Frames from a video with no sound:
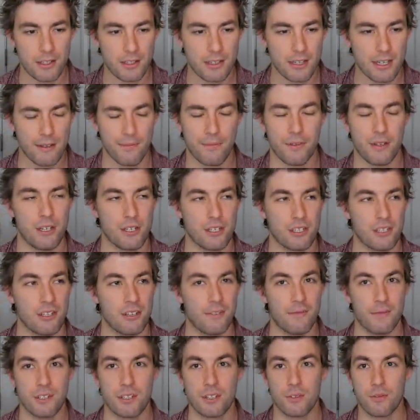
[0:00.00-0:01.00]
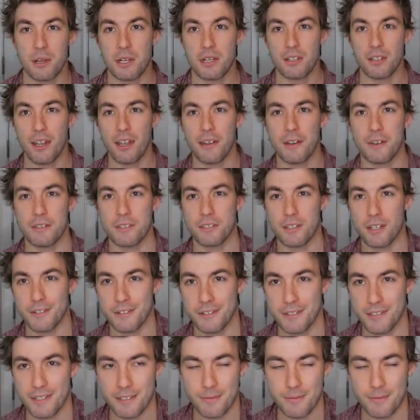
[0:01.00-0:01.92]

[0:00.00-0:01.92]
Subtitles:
The definition of a straight line is changing.